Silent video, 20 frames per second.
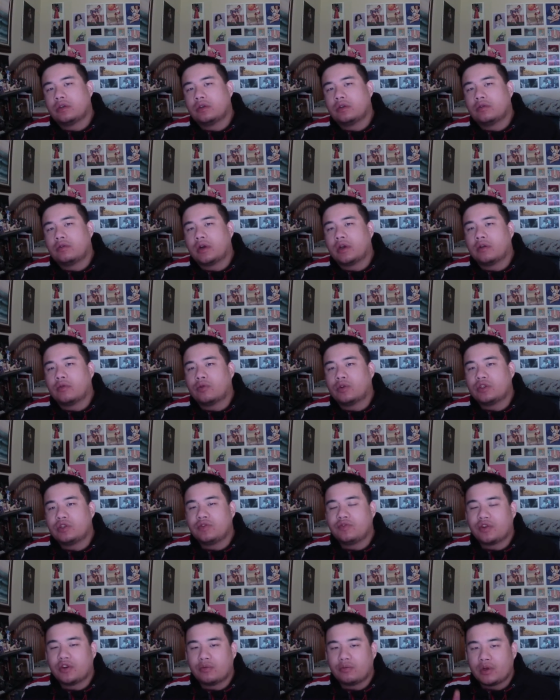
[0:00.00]
right once
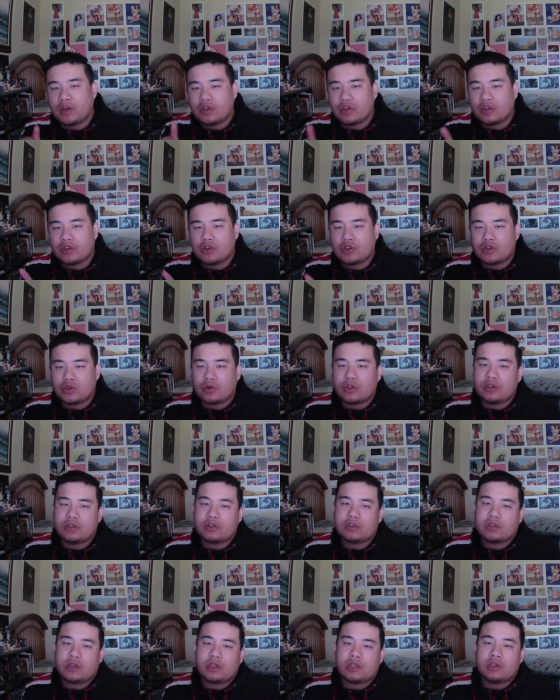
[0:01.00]
you've committed to the
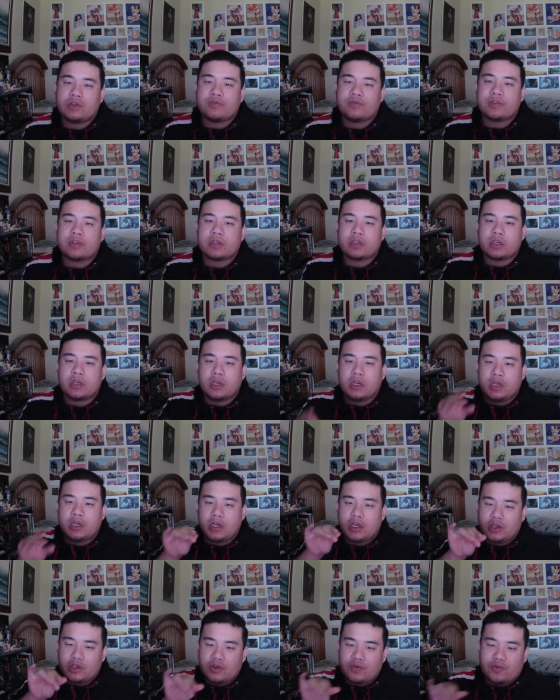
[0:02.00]
choice and you've like
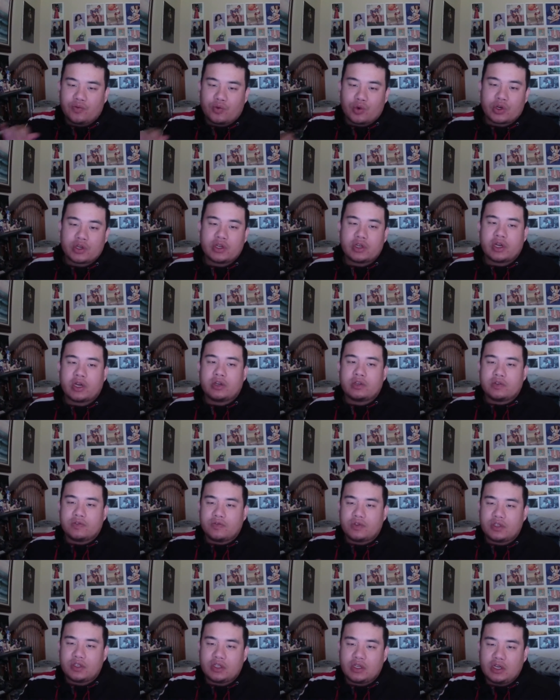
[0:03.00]
you've worked it out and
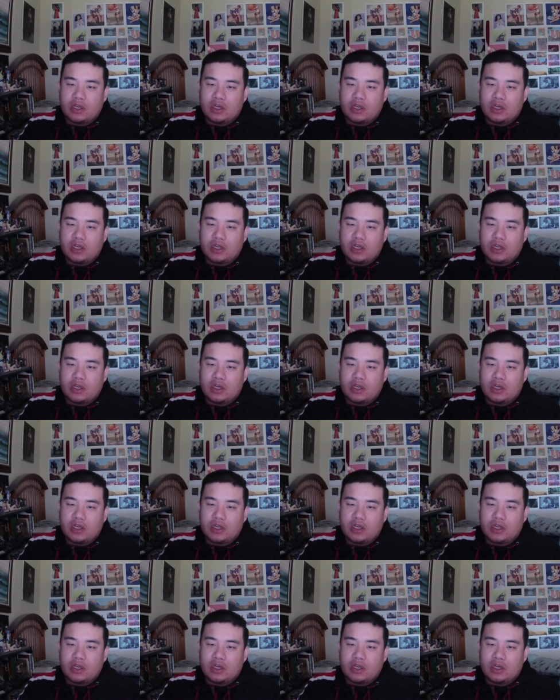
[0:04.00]
you've seen